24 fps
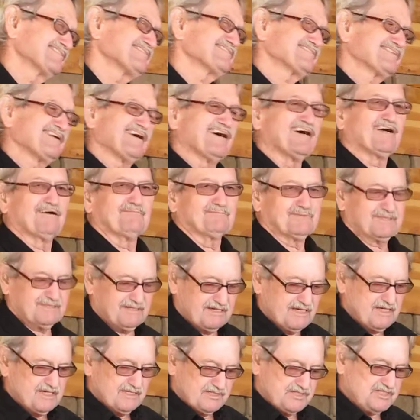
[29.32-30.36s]
at times.
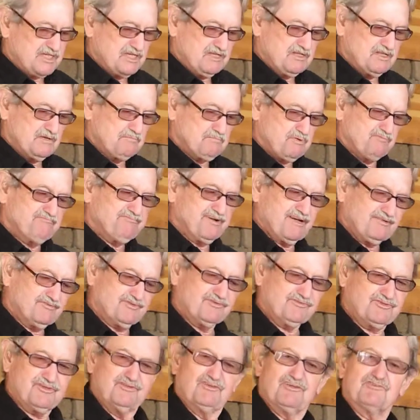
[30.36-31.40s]
Send the
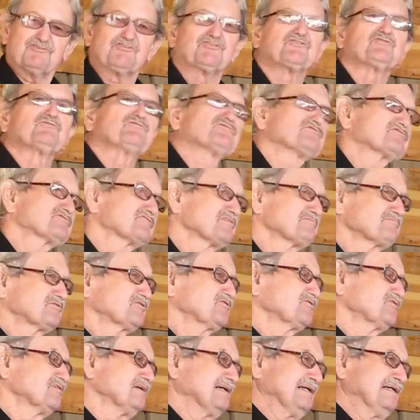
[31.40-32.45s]
professors and the students up
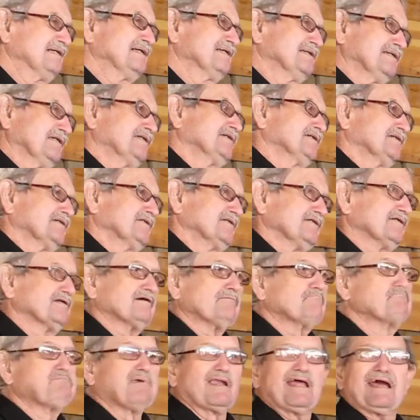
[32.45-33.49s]
to a
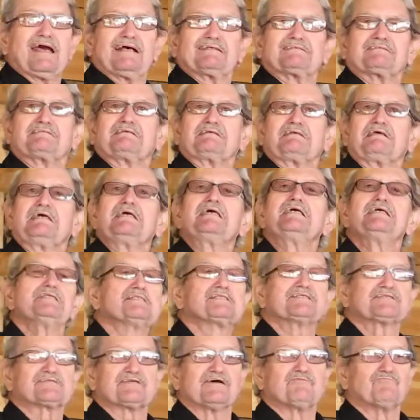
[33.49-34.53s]
blasted heath
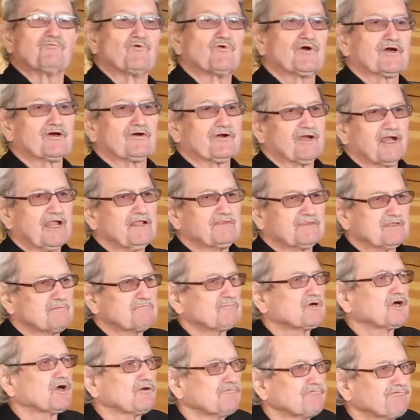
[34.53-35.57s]
somewhere and let
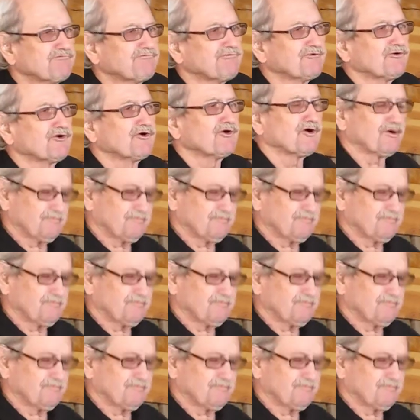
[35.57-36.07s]
them confer.